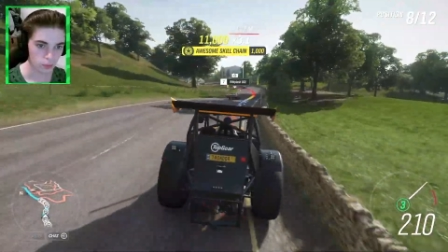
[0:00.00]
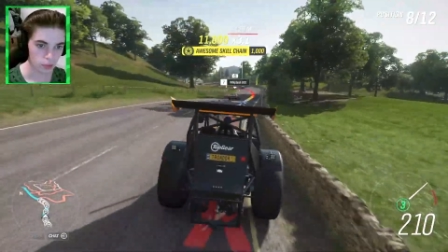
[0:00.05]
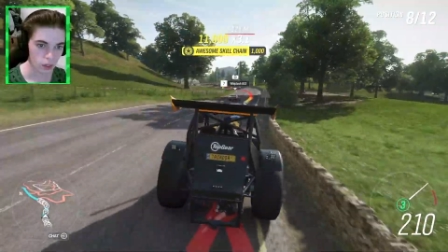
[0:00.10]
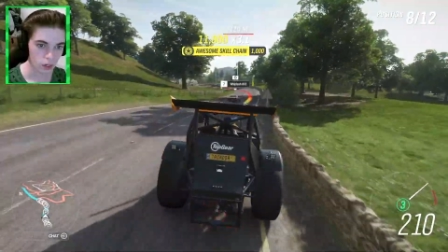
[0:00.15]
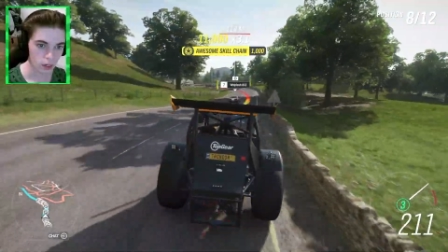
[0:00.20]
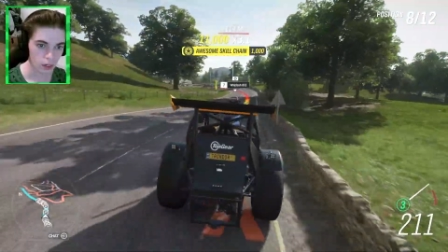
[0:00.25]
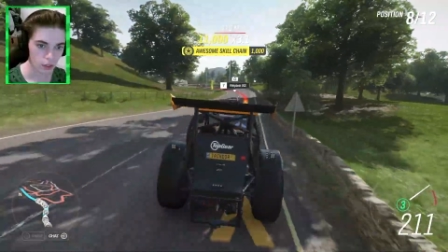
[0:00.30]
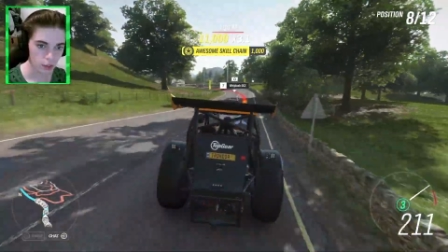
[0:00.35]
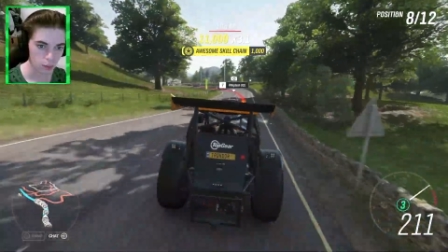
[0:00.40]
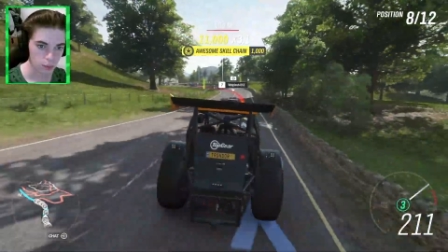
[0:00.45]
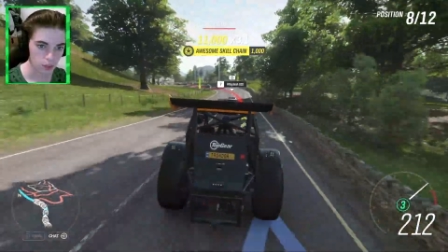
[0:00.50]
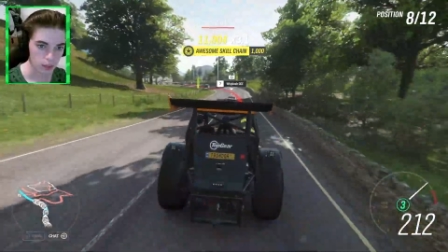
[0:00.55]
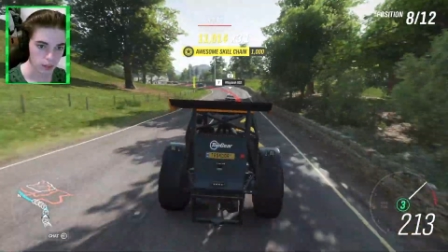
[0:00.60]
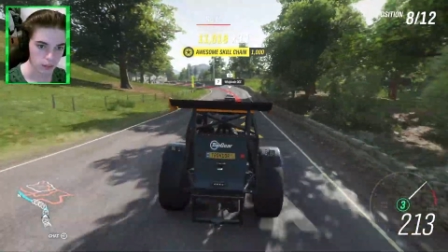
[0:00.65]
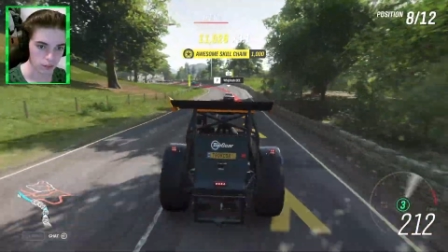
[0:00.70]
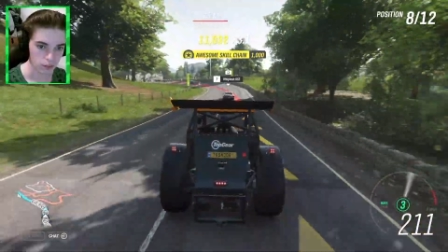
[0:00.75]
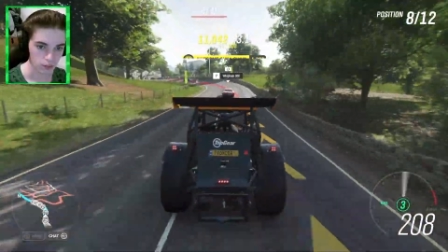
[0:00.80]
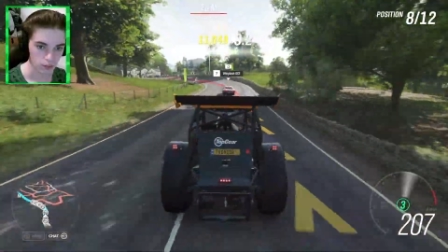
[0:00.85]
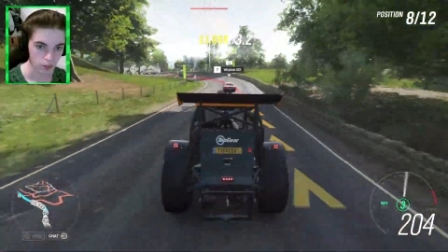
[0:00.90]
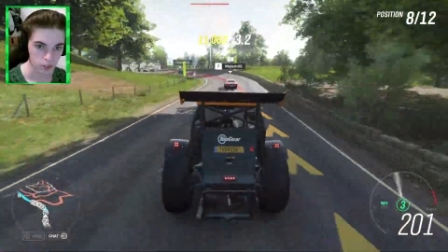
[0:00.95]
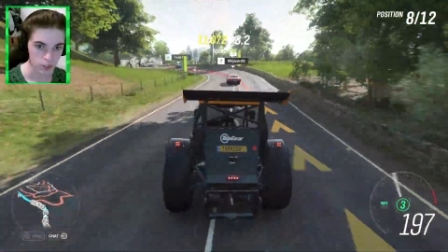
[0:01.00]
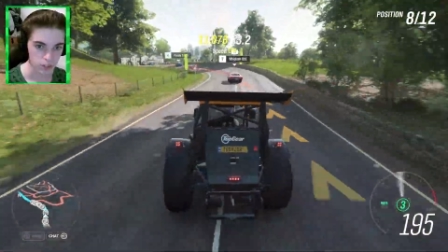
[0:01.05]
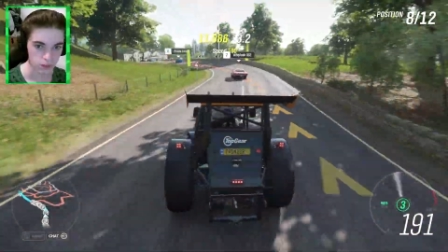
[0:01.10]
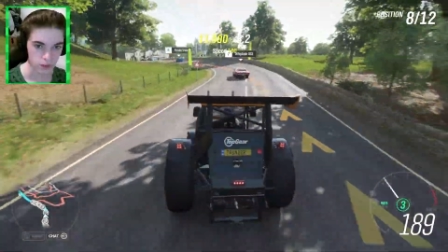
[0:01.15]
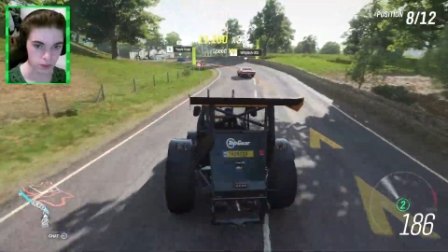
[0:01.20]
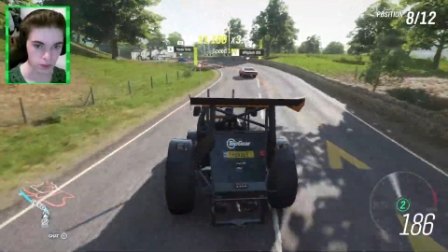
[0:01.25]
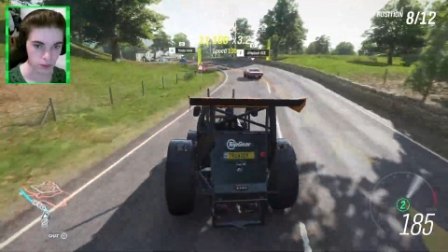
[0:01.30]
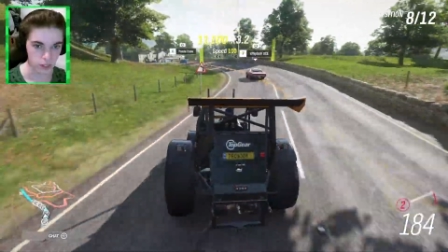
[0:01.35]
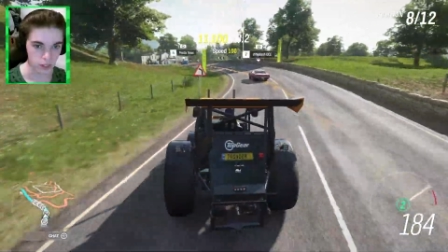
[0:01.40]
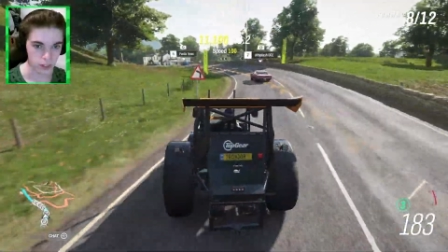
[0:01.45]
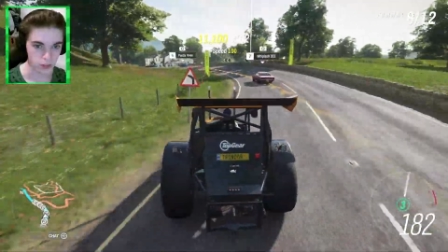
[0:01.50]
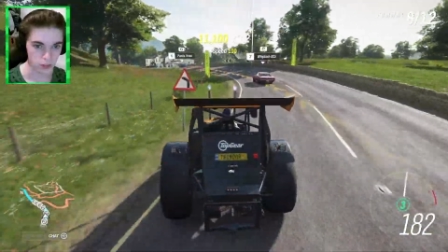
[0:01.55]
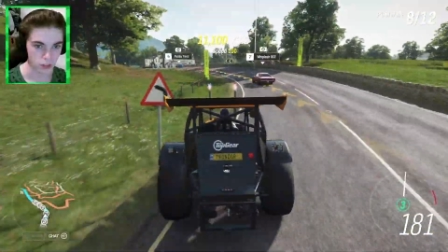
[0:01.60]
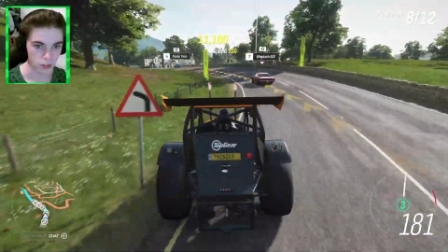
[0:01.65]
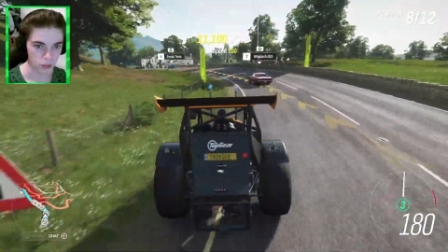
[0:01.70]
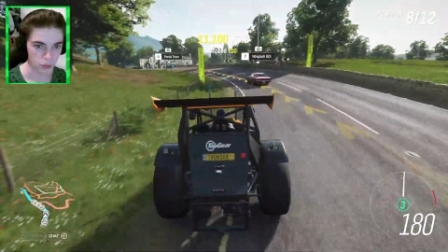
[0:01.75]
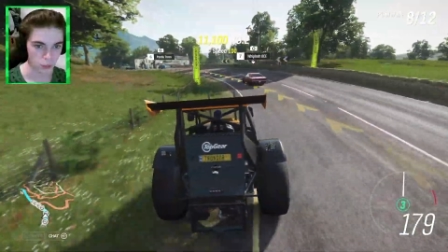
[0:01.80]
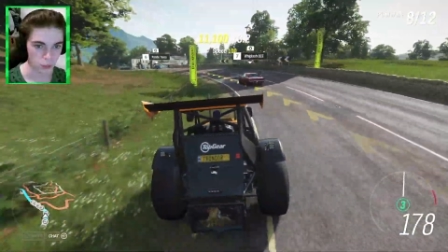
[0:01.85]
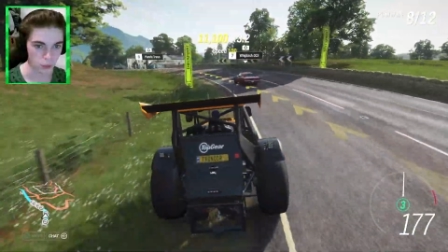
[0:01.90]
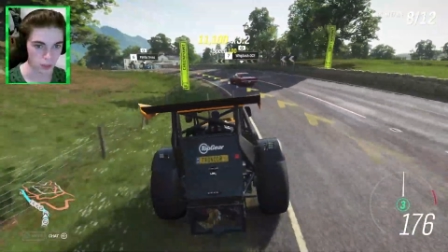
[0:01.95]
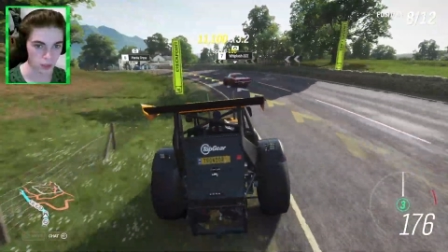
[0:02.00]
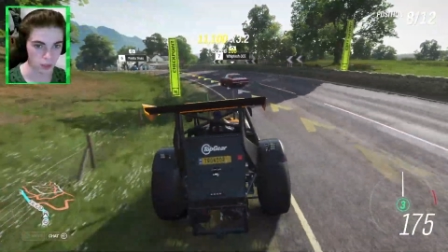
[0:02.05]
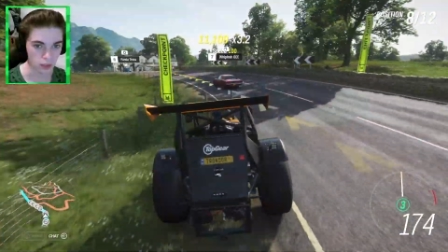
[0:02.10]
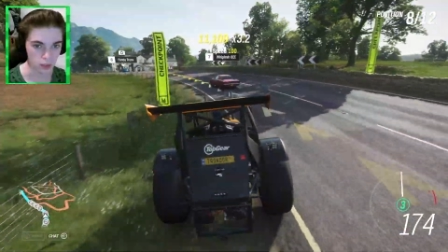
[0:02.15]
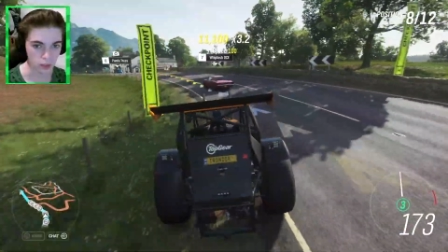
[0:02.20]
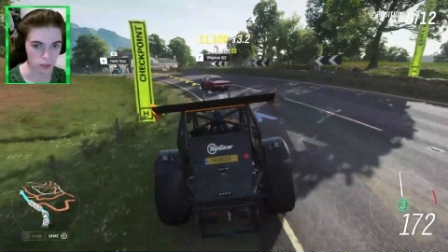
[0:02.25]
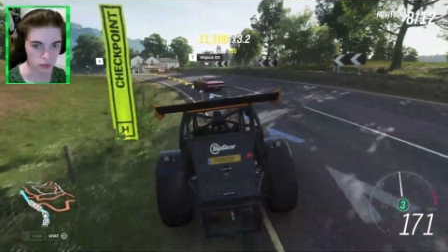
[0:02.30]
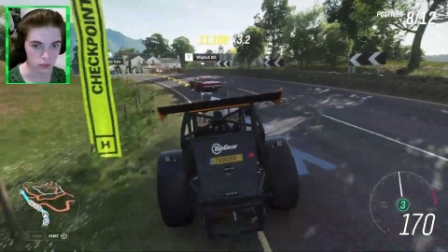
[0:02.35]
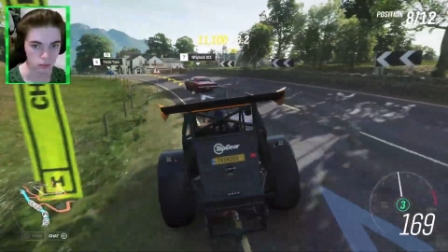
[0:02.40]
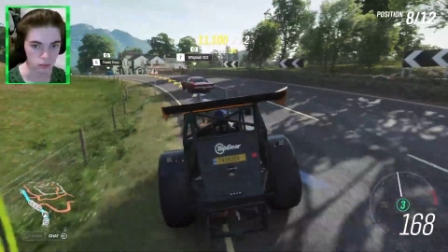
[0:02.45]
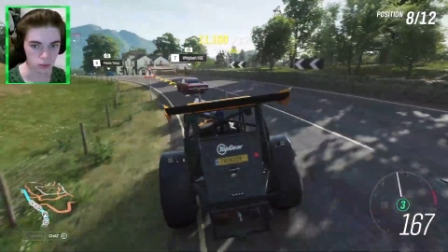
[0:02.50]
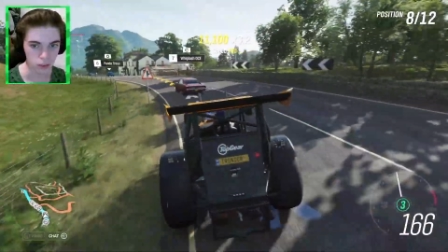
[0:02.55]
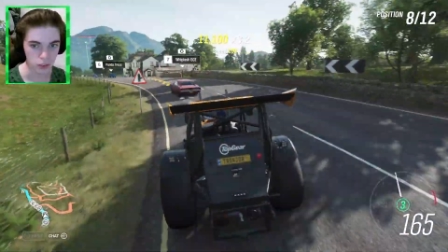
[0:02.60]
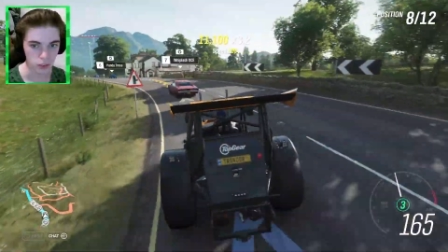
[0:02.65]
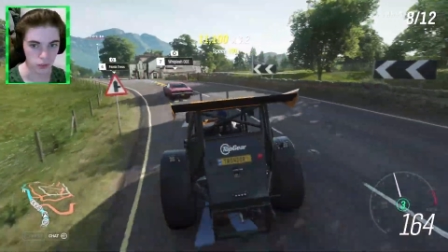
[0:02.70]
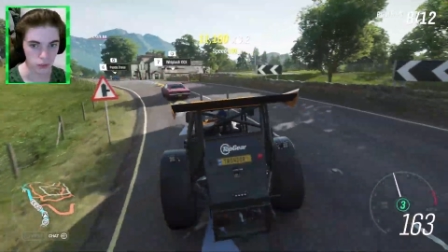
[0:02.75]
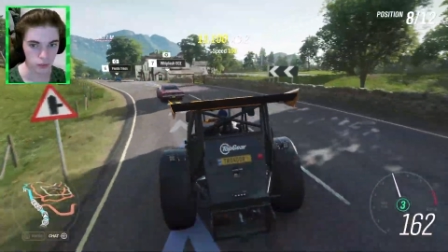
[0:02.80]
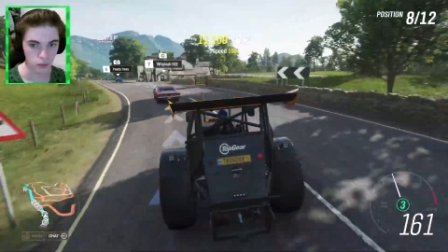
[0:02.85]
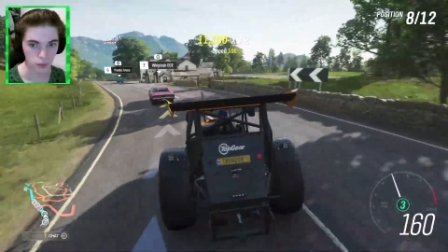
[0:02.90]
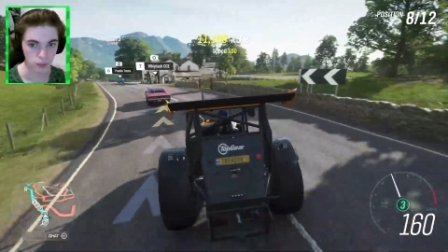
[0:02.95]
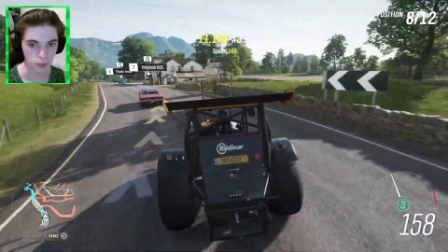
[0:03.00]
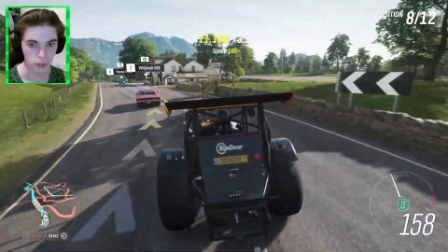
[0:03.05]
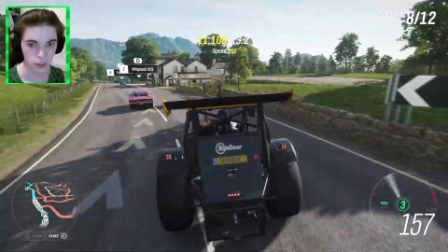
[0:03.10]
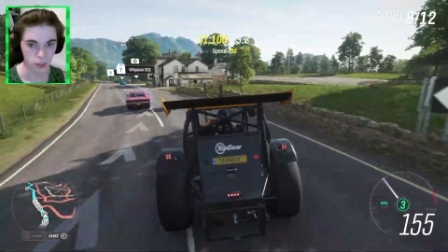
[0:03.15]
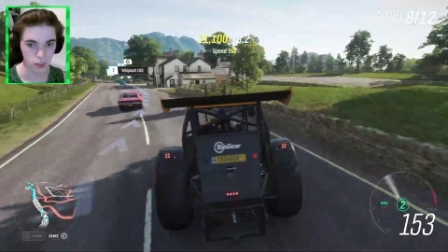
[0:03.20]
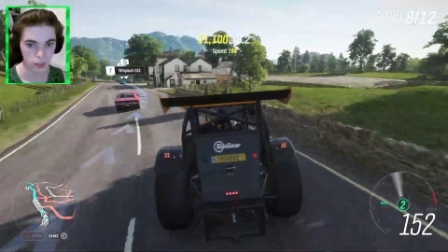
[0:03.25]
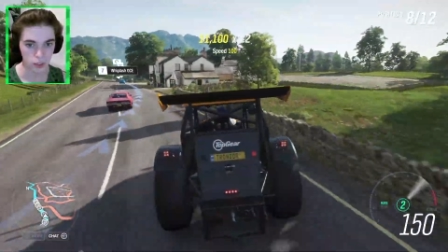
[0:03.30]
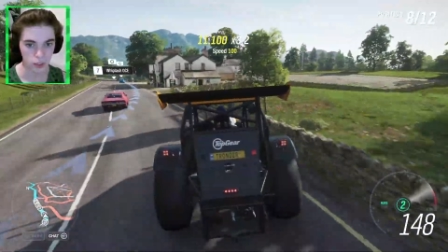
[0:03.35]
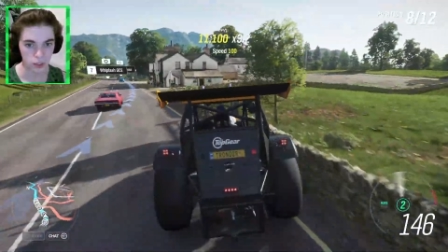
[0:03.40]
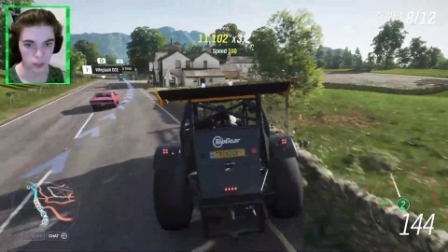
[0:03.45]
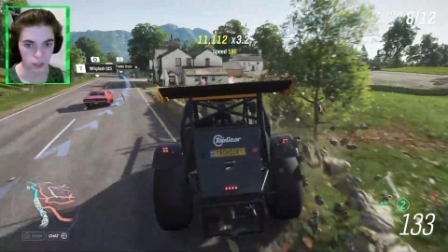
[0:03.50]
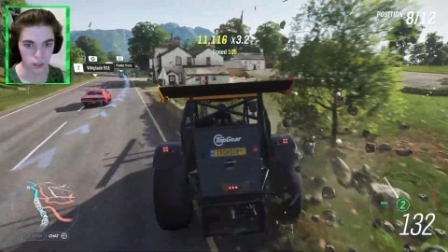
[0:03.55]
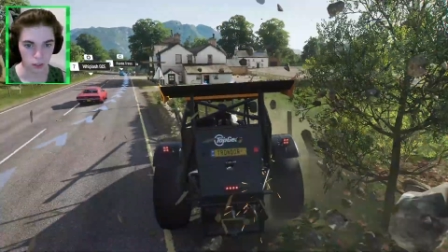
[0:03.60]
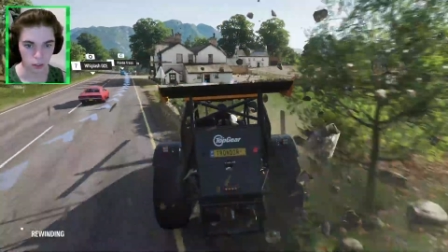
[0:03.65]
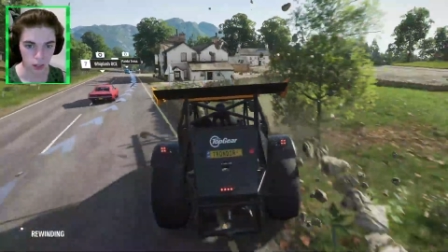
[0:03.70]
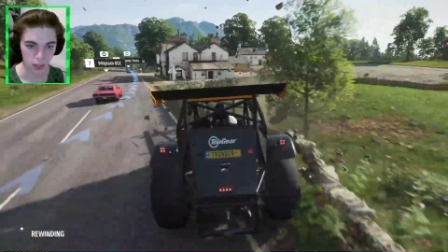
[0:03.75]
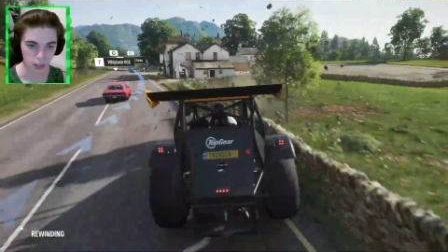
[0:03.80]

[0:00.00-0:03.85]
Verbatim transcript: I don't believe the rest of the race really will go like